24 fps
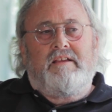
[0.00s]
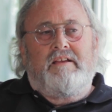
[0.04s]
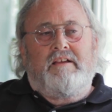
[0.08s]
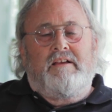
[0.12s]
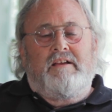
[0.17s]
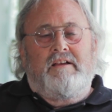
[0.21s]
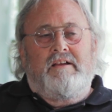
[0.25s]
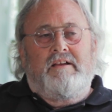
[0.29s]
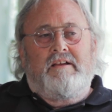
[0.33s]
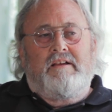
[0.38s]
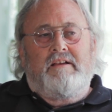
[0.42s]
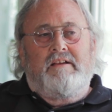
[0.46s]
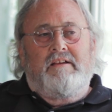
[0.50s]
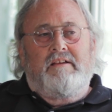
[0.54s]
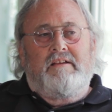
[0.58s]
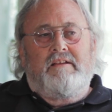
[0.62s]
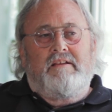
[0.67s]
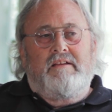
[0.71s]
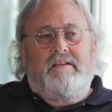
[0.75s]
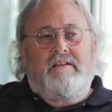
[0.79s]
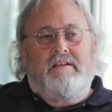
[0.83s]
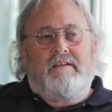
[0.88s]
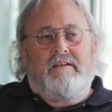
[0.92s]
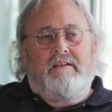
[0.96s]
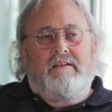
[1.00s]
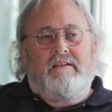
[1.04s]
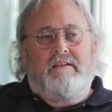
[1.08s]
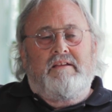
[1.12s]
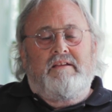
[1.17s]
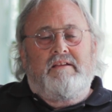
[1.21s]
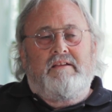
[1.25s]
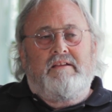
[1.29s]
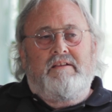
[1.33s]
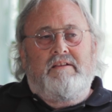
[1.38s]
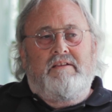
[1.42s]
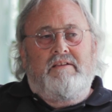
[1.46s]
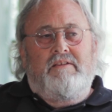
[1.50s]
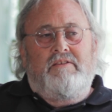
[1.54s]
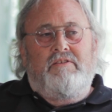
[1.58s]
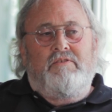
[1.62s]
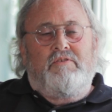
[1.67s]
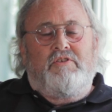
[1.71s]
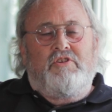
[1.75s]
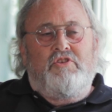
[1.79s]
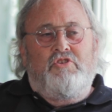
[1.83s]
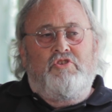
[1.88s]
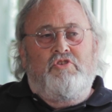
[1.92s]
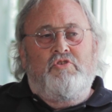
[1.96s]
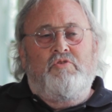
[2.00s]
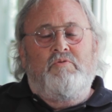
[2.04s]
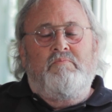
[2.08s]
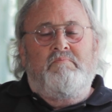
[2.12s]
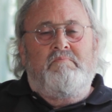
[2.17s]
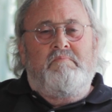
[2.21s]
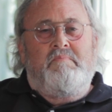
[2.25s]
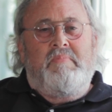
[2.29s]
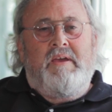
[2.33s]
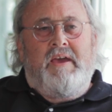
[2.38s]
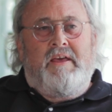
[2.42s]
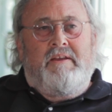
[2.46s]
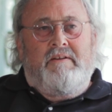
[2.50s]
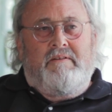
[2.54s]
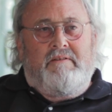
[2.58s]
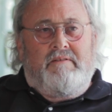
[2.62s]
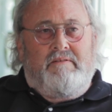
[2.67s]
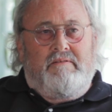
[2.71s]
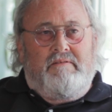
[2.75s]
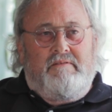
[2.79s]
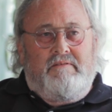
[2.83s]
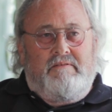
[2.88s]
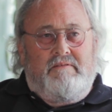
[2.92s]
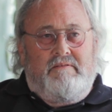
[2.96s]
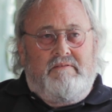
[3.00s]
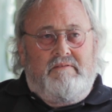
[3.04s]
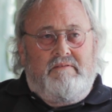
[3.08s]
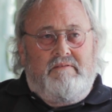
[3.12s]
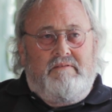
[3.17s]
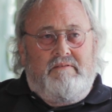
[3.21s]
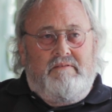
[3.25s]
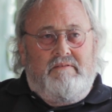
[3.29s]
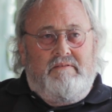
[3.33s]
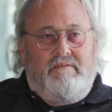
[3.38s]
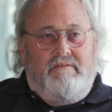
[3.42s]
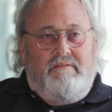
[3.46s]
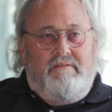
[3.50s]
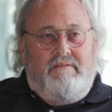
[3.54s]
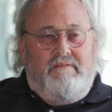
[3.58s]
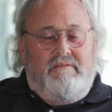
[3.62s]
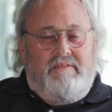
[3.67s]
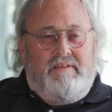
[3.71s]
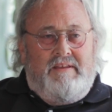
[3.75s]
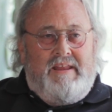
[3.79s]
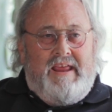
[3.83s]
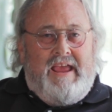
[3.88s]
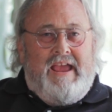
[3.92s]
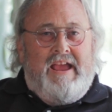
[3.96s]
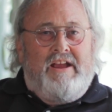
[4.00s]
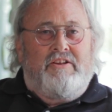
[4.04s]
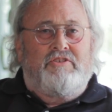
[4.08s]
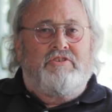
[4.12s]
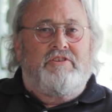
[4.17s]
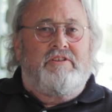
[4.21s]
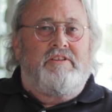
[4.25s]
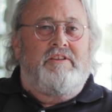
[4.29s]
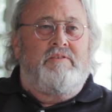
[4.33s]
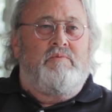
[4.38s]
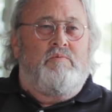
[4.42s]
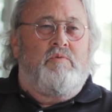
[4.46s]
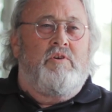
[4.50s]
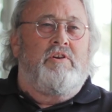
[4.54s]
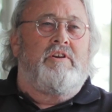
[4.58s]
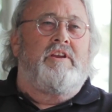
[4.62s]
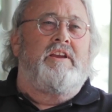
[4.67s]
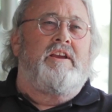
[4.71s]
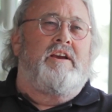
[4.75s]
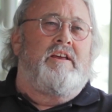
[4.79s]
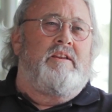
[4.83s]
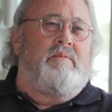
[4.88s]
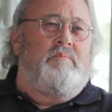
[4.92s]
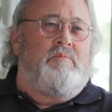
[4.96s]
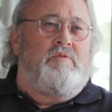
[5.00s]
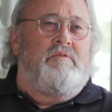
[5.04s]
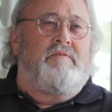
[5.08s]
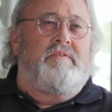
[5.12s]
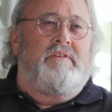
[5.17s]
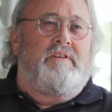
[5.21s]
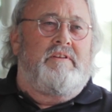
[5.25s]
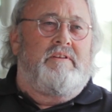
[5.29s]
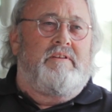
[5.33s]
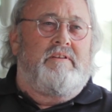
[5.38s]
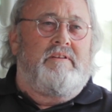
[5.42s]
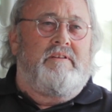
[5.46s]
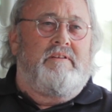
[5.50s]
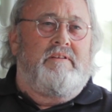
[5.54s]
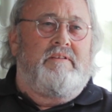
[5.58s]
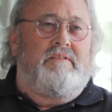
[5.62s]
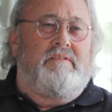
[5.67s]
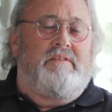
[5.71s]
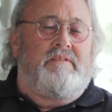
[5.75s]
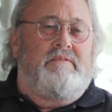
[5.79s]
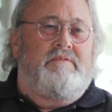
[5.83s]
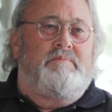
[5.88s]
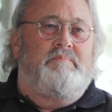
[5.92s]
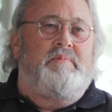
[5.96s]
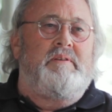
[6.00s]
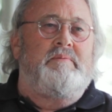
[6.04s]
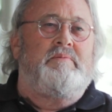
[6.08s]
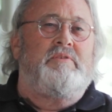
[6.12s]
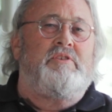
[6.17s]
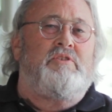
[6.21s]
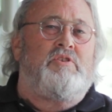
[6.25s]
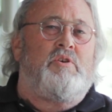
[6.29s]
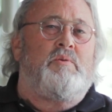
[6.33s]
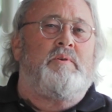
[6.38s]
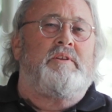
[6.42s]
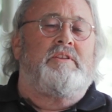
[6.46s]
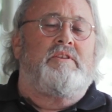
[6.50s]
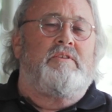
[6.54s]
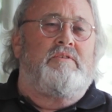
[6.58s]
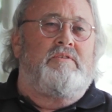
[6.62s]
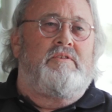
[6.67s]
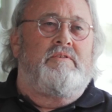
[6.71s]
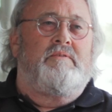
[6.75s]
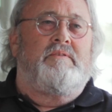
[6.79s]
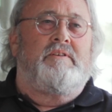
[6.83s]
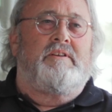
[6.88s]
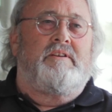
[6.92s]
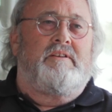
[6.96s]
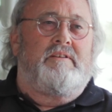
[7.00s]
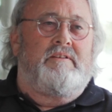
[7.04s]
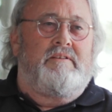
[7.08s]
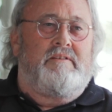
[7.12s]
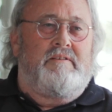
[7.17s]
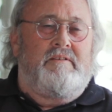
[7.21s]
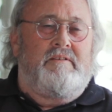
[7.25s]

uh, you can do better than actually working on a movie. It's people that know what they're doing.